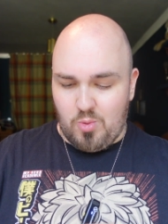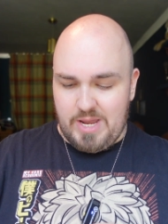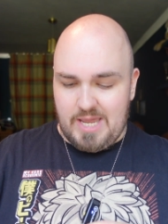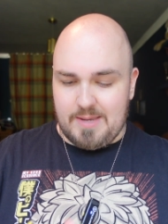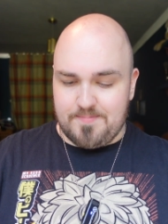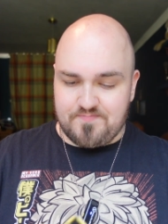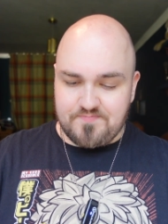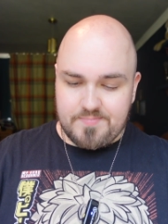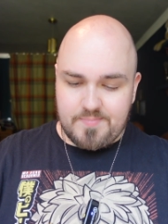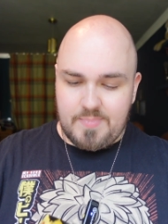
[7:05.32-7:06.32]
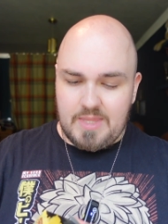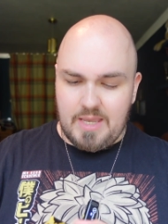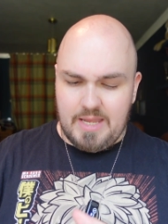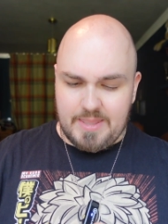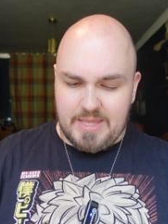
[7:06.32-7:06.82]
quick
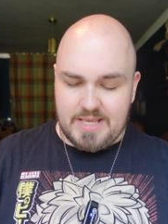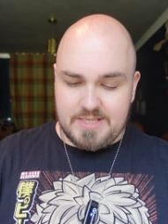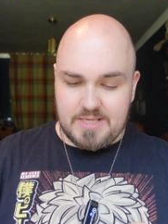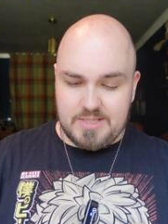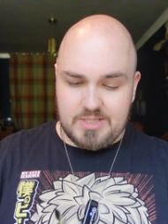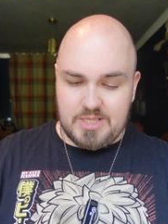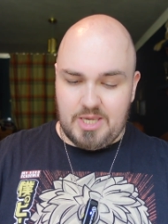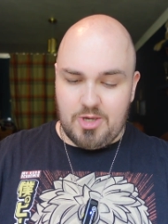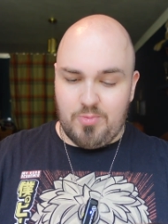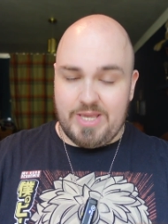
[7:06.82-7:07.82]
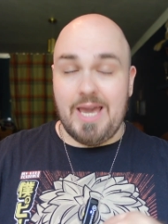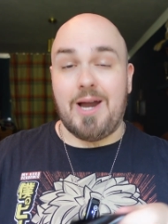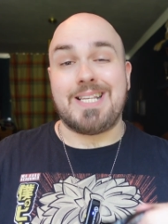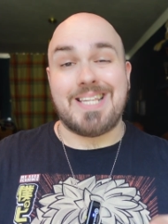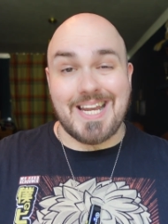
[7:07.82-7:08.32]
and let's see who we
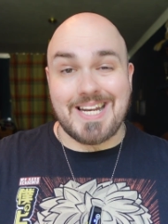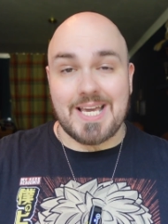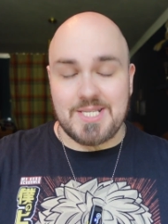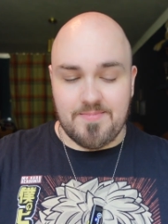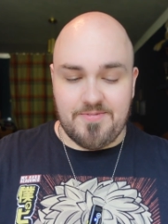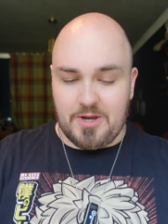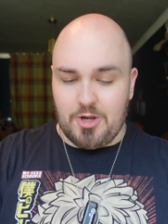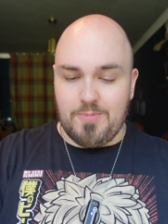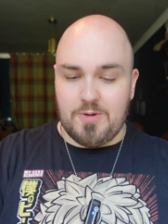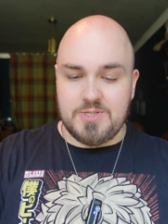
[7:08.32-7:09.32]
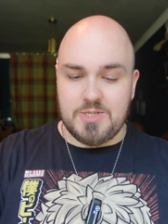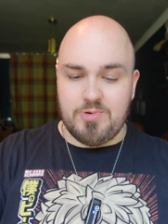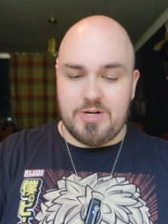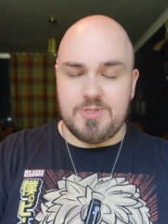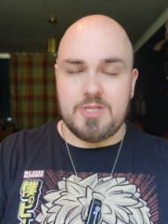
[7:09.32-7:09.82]
get. I did get some Funko Pops
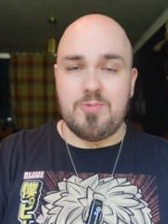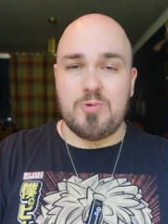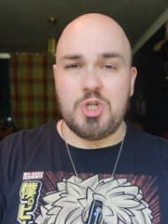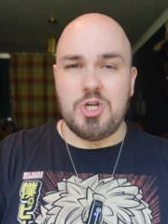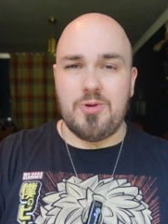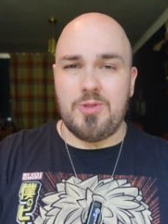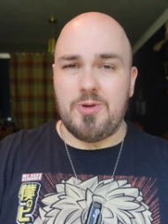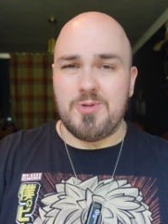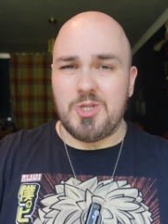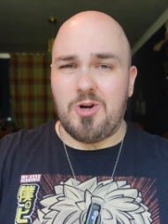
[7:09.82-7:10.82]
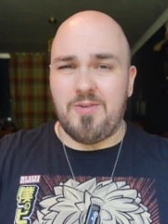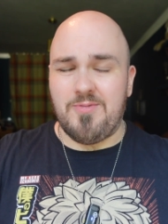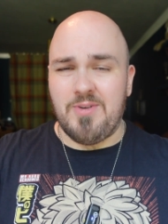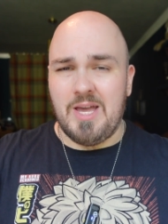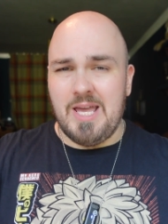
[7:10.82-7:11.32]
as well, so we'll show those
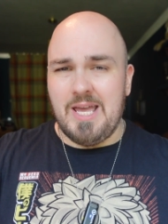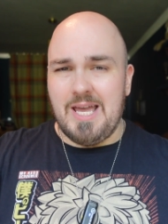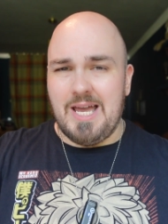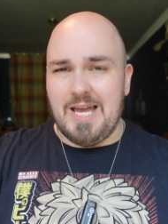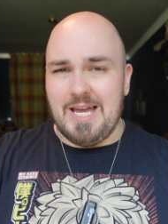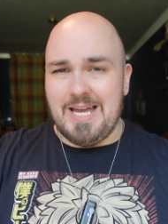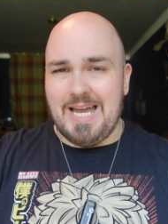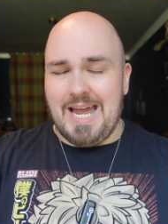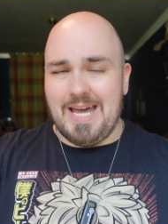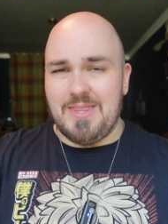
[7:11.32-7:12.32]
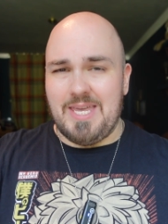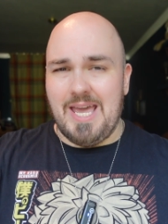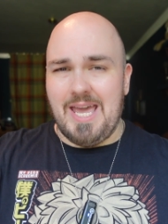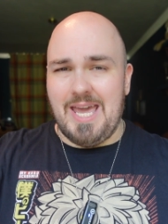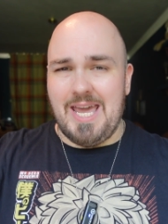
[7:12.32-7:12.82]
off uh, at
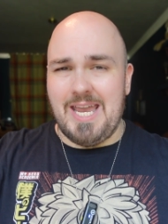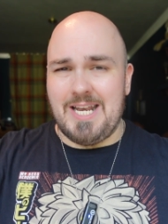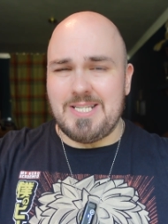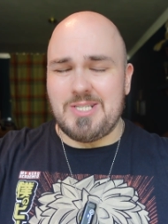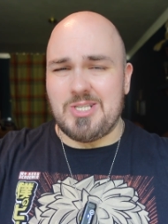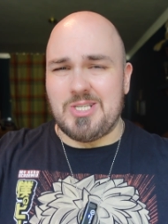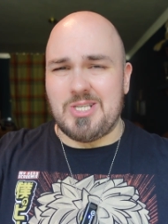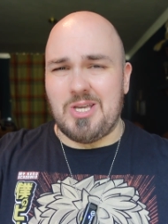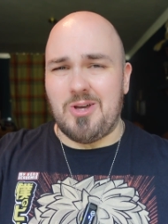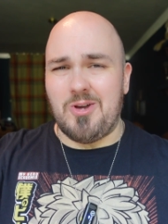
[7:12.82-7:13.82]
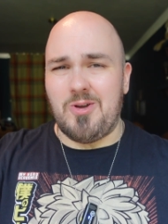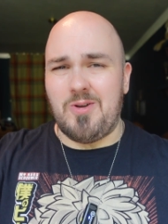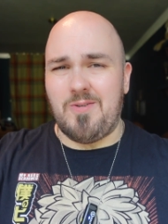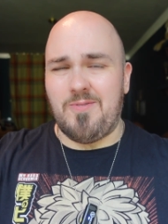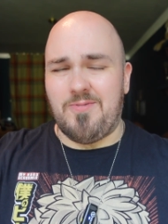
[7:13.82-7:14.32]
the end.
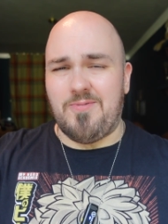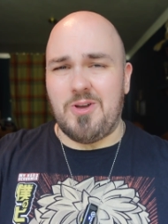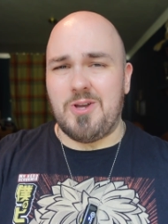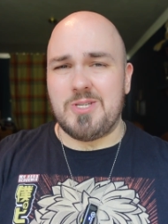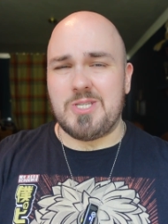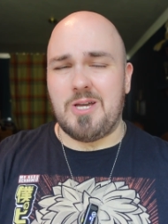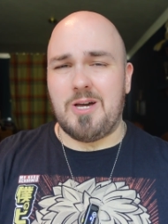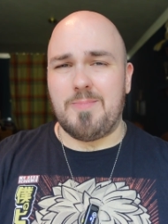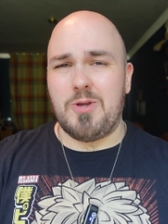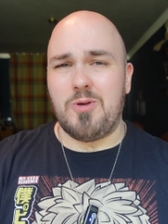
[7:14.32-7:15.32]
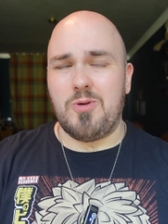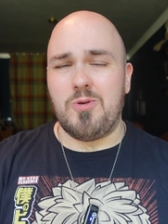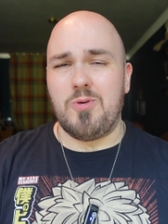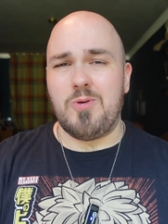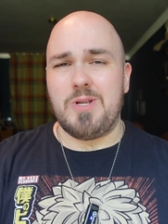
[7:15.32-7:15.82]
So first up,
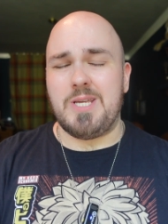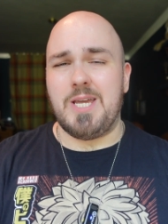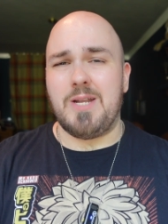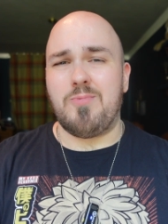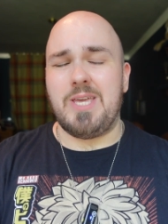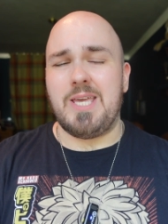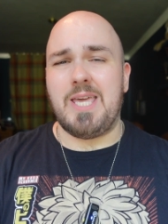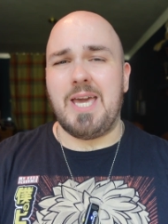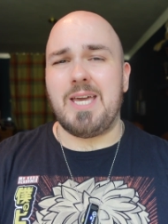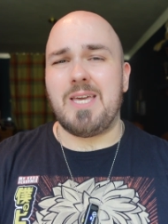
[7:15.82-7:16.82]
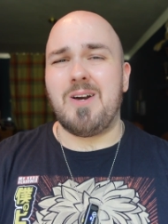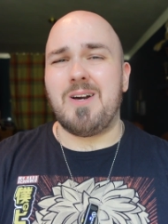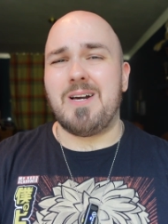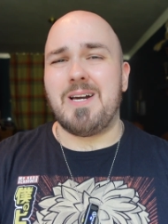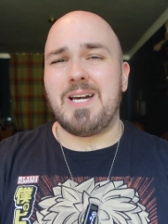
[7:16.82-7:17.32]
who did we get,
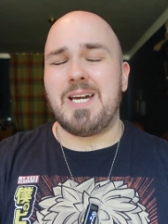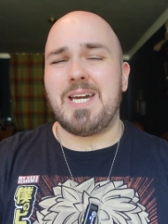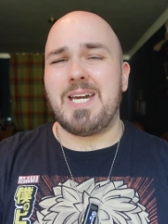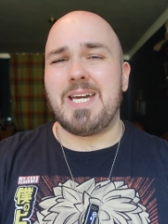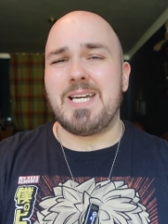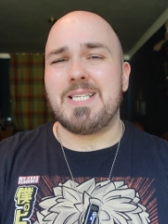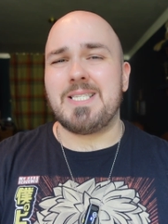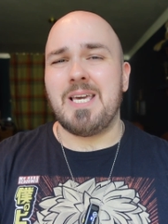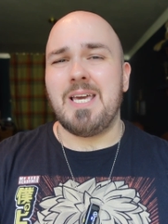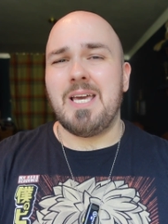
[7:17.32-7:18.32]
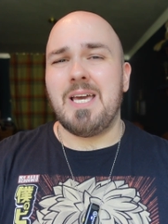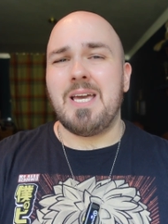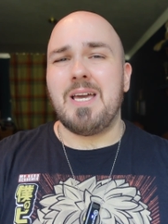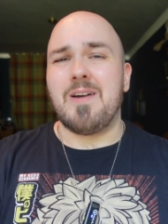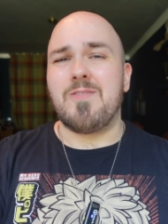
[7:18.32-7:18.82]
guys?
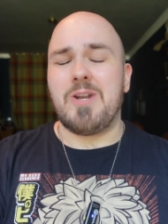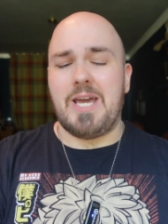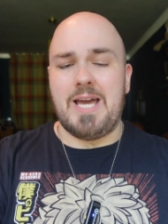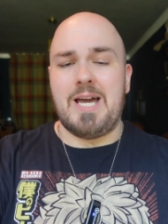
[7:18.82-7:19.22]
I've got it